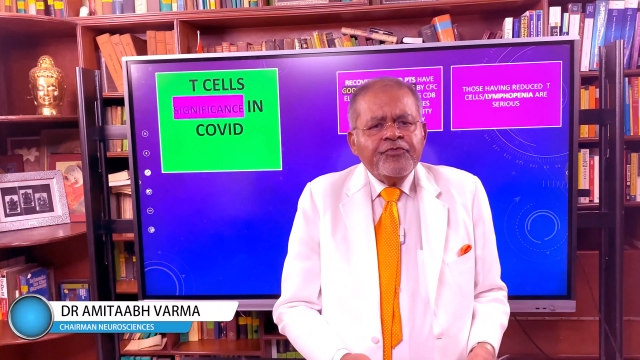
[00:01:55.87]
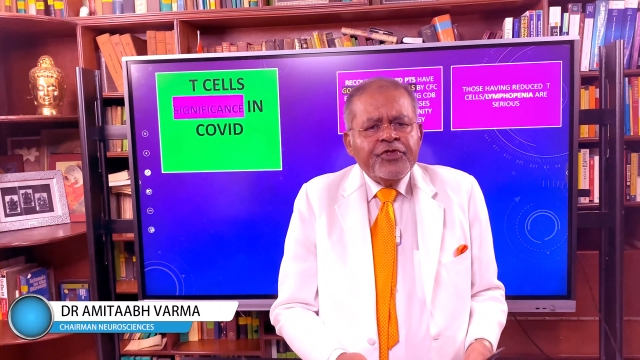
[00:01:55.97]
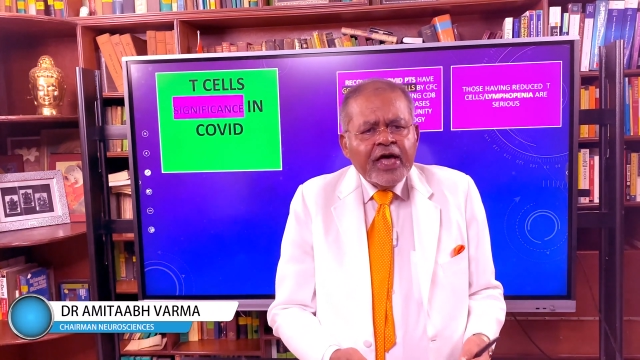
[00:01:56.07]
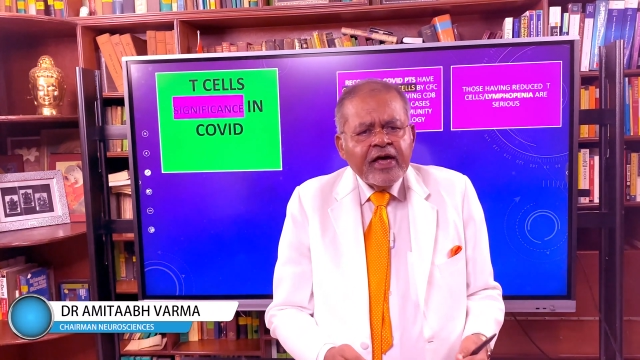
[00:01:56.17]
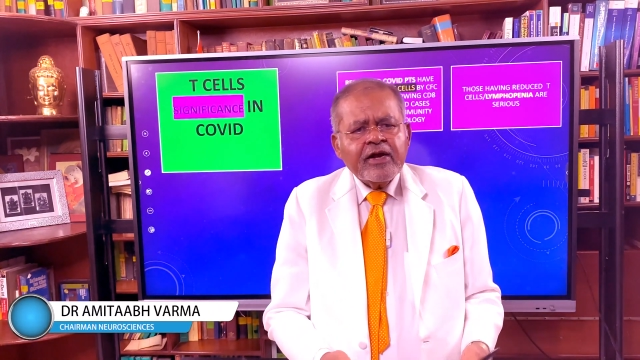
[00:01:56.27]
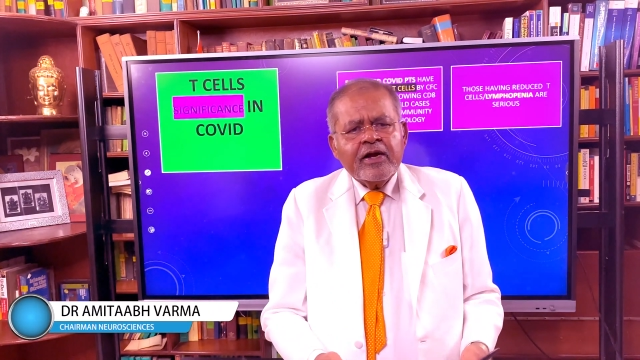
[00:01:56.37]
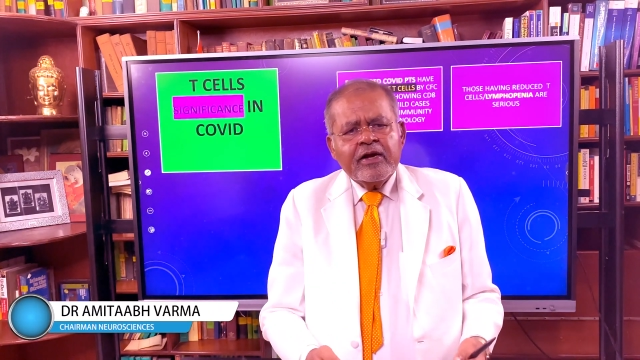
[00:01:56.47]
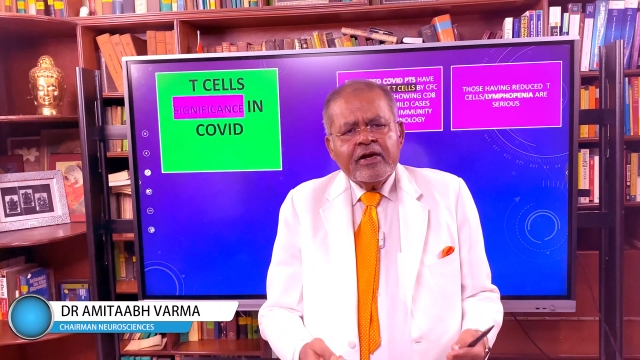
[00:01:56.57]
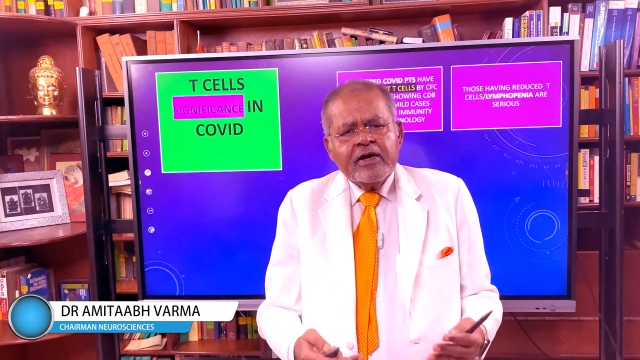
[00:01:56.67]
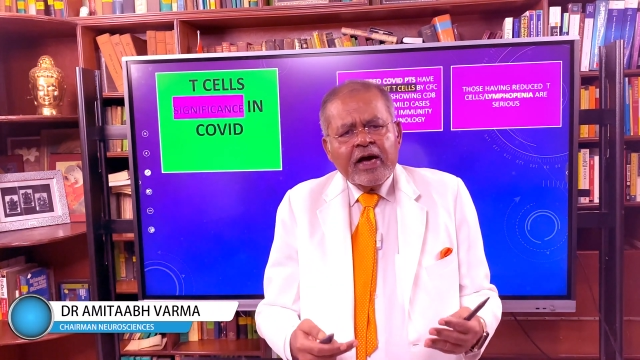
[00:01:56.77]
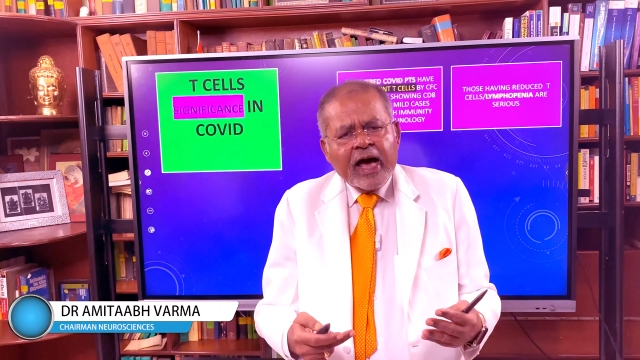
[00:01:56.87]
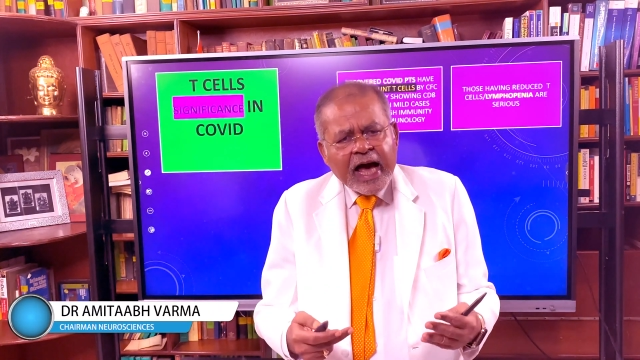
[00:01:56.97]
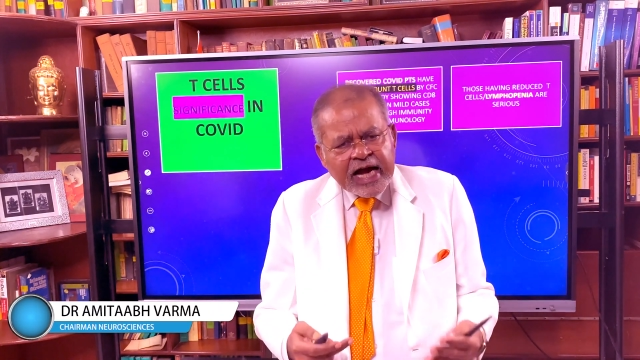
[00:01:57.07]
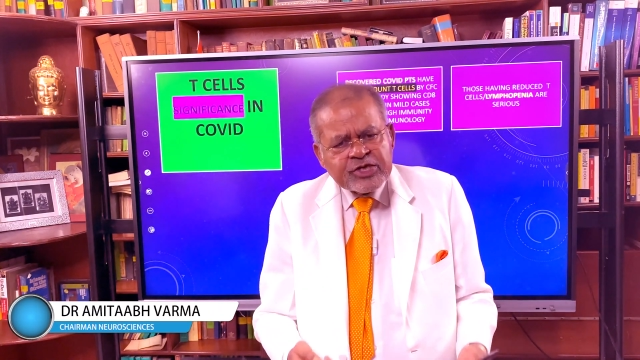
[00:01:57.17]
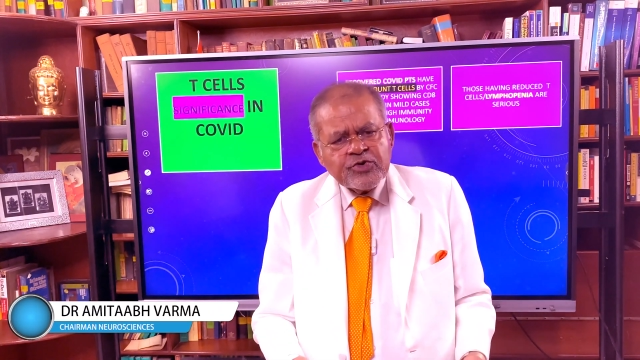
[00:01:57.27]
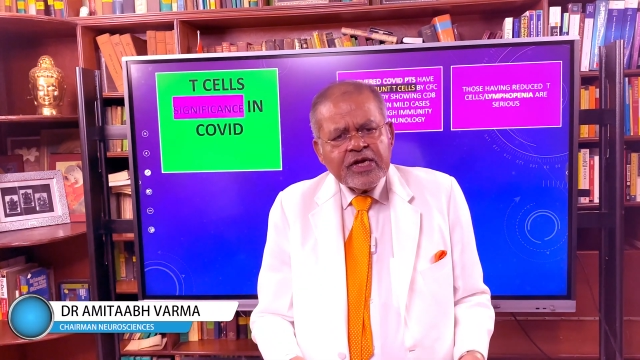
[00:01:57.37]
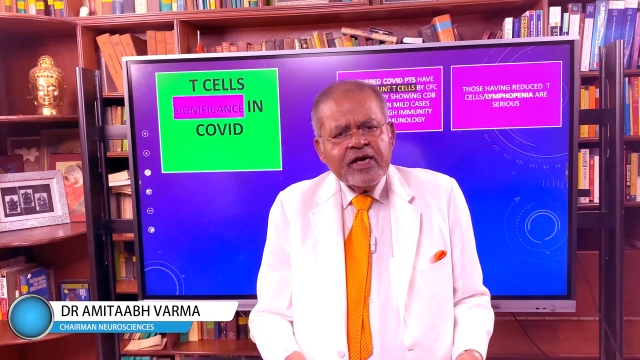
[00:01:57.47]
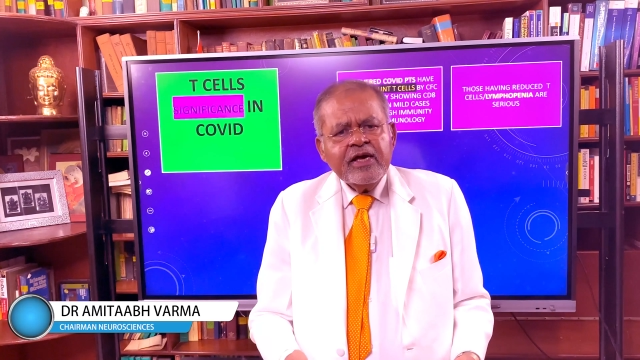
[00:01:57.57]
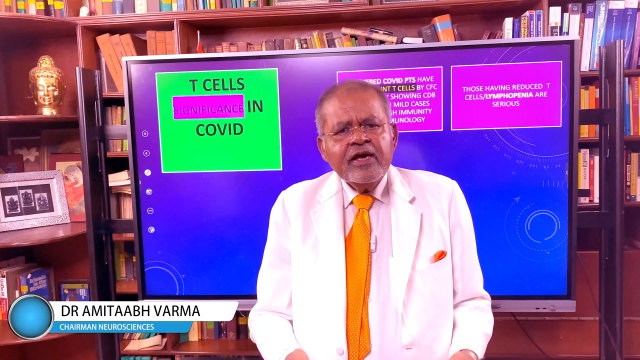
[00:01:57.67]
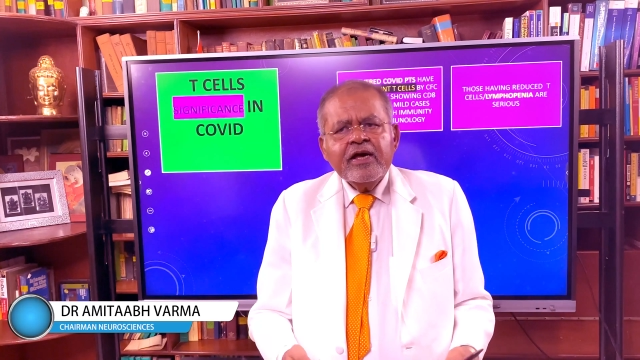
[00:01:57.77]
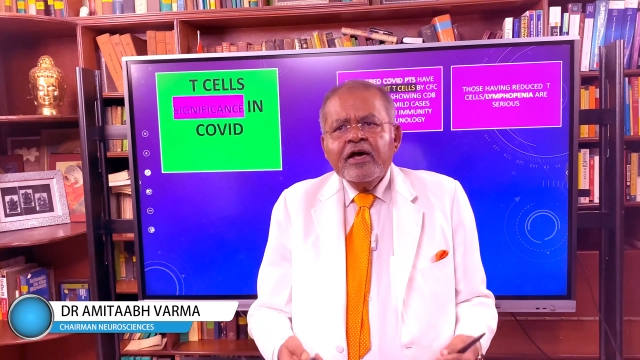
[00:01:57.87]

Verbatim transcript: their actually